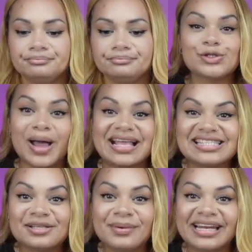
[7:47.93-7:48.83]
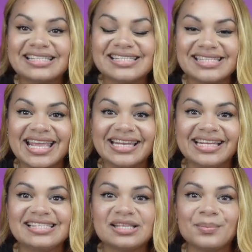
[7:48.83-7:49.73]
So as somebody
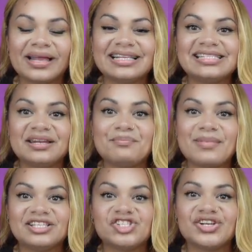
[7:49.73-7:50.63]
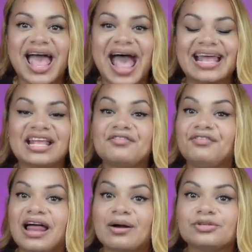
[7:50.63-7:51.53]
stated, somebody did mention adding
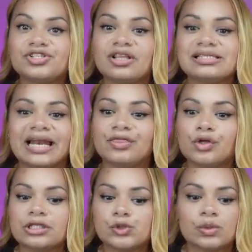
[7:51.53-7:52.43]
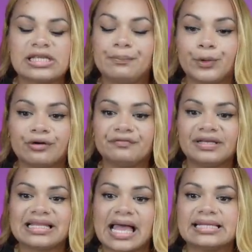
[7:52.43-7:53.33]
flowers to this, and I thought this was a
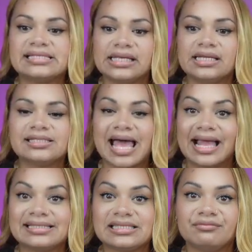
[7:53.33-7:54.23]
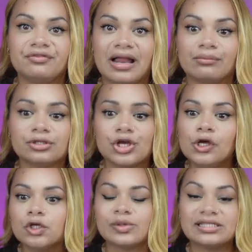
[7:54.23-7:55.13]
perfect idea to some flowers.
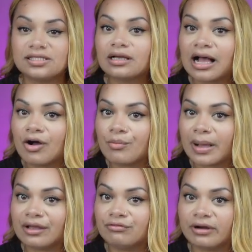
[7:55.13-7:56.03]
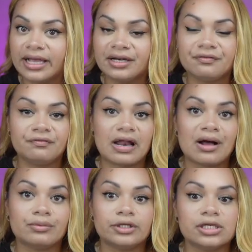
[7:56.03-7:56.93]
So I took out my red
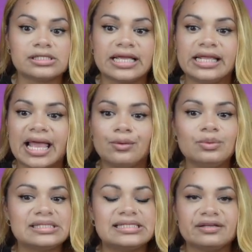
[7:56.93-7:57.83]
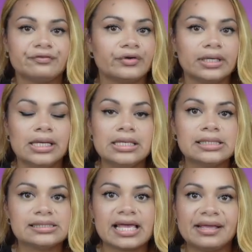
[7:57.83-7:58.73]
flowers, and it was different
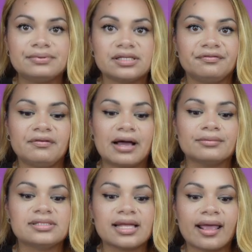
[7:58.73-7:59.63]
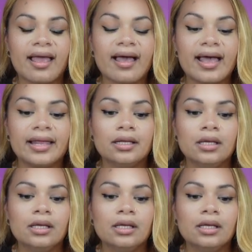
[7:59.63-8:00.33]
types of flowers that I had.